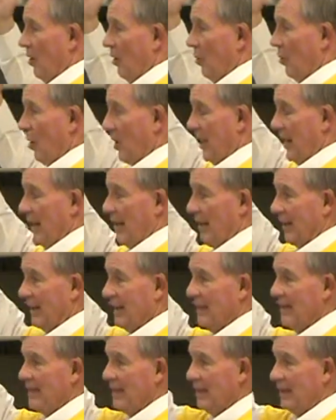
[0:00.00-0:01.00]
or
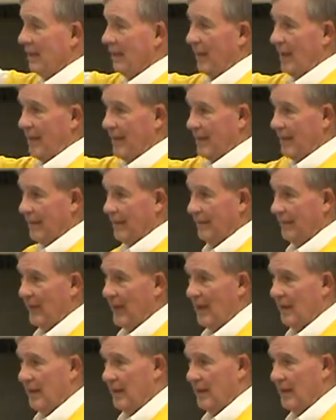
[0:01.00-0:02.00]
LED lighting.
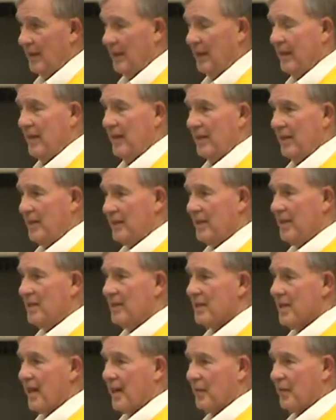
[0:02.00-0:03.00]
LED
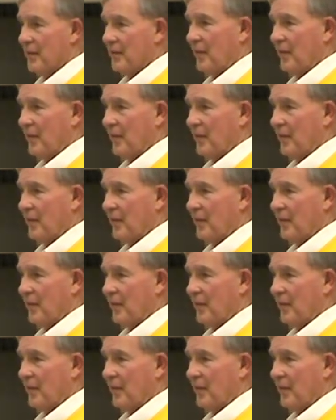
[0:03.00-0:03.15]
stands